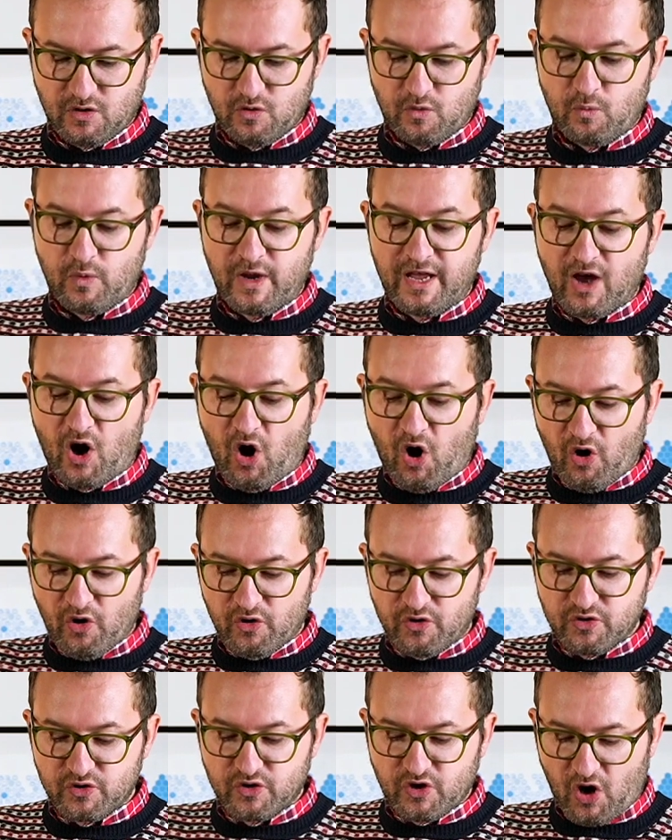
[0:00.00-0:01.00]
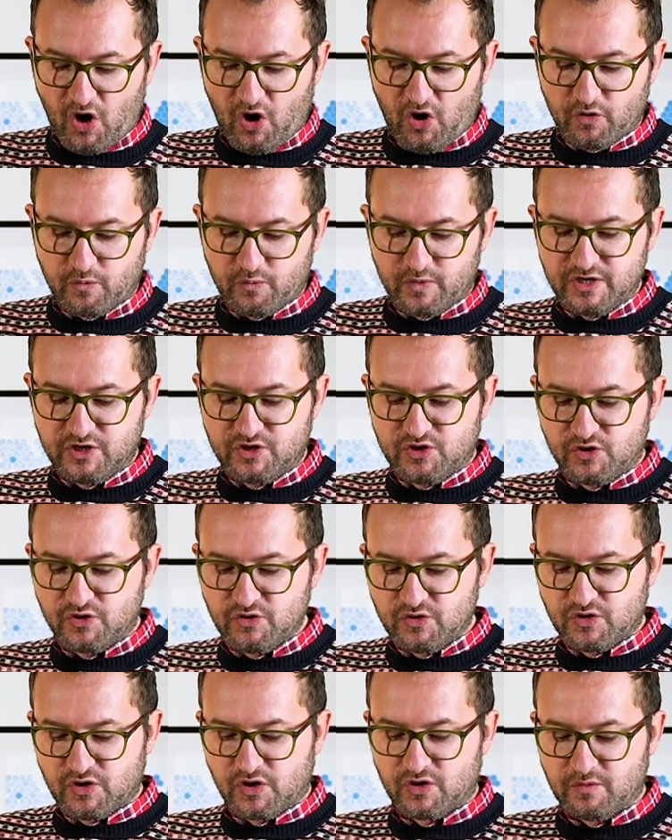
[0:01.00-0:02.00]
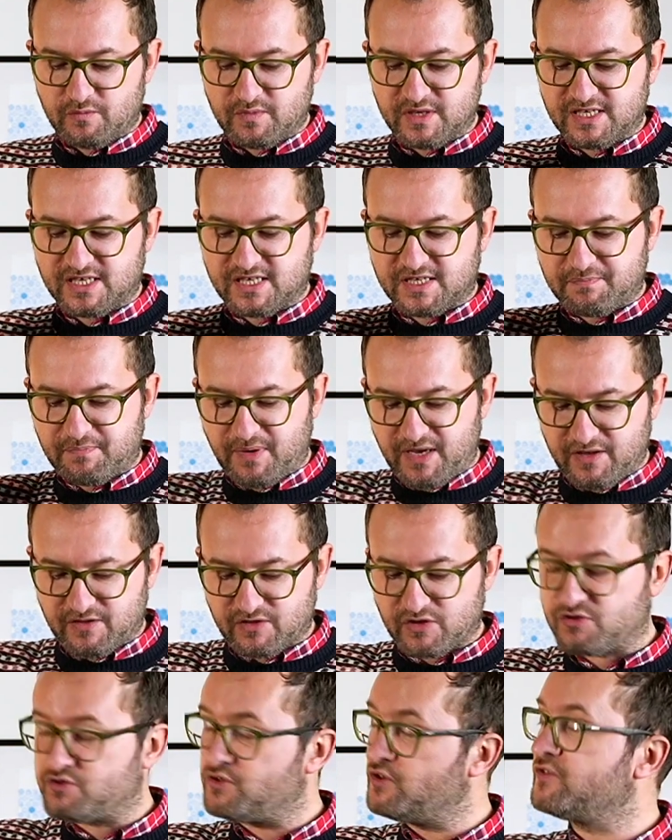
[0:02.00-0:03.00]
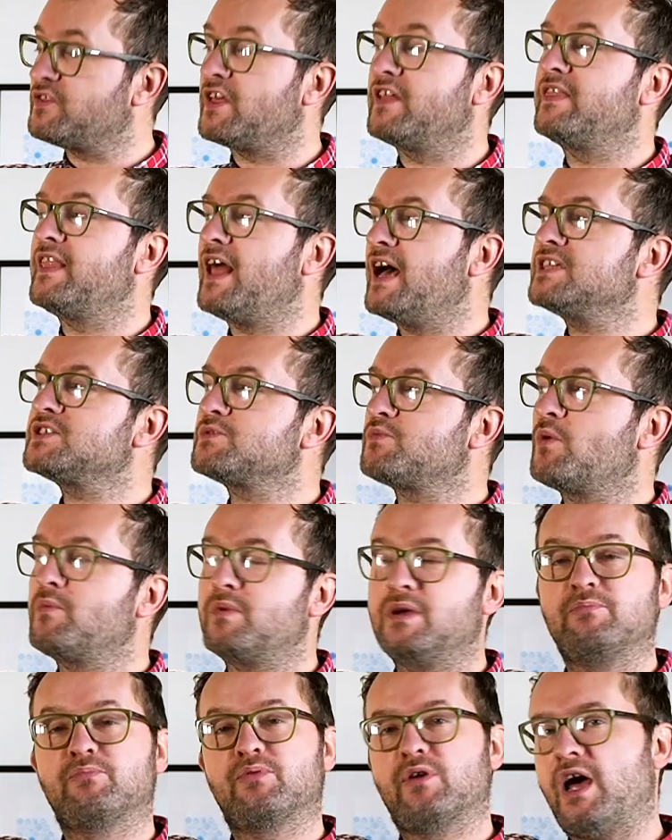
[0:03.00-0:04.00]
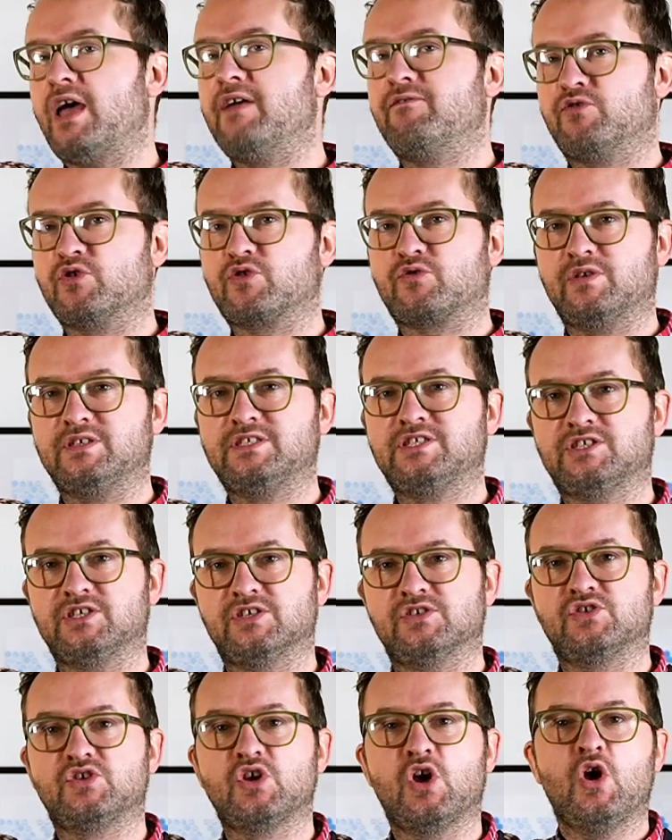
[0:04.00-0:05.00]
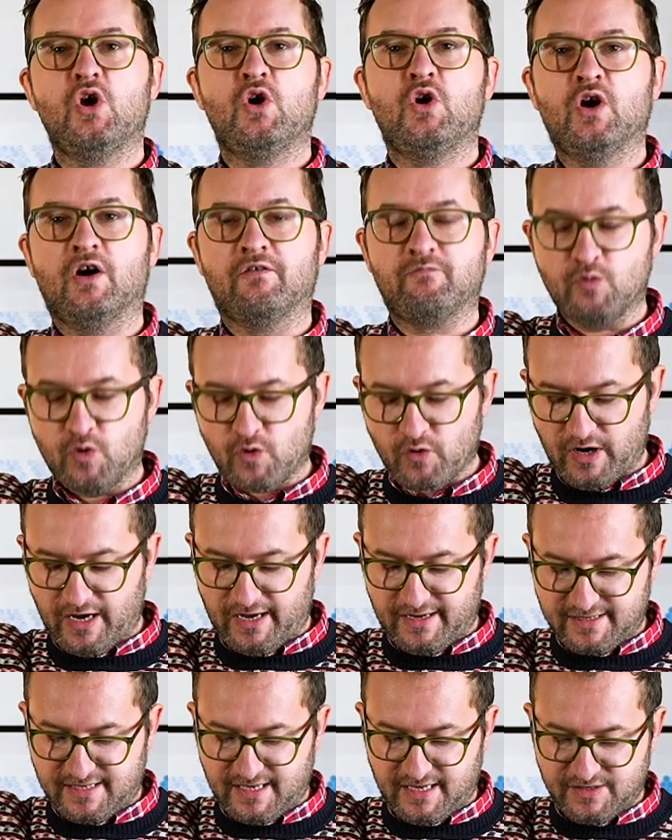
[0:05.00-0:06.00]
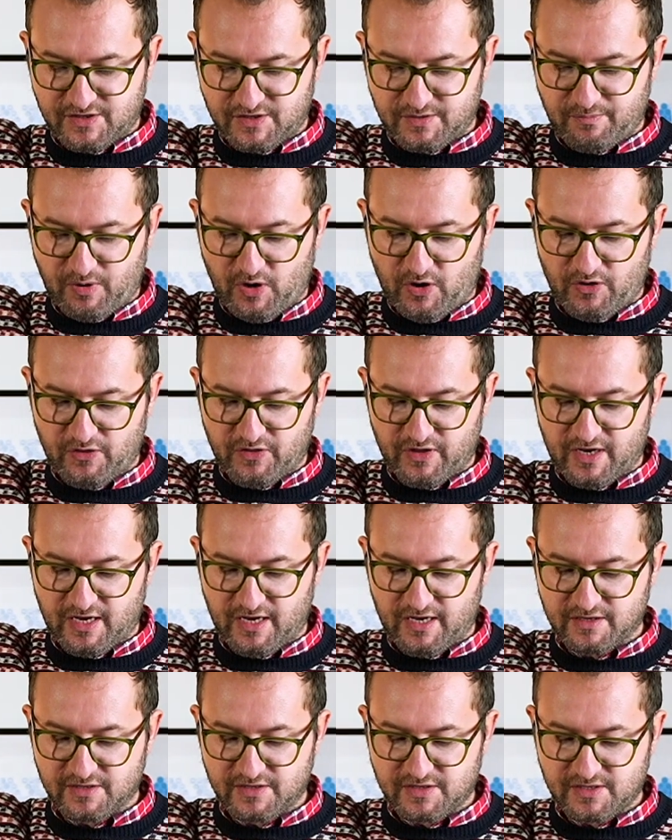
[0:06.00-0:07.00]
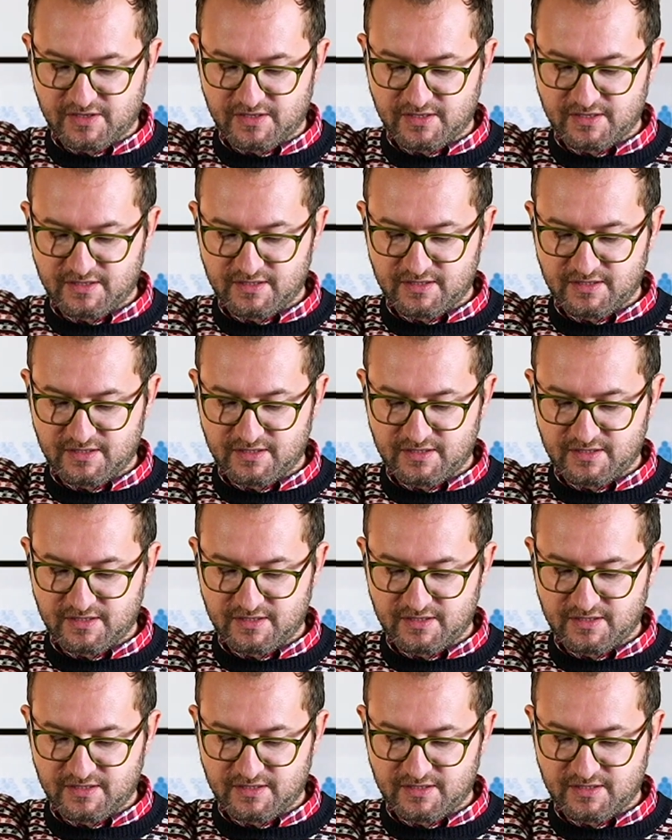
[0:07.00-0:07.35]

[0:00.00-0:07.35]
We honour God, we do good and we speak the truth, and that's what we pray for Christians who have more access to power than us.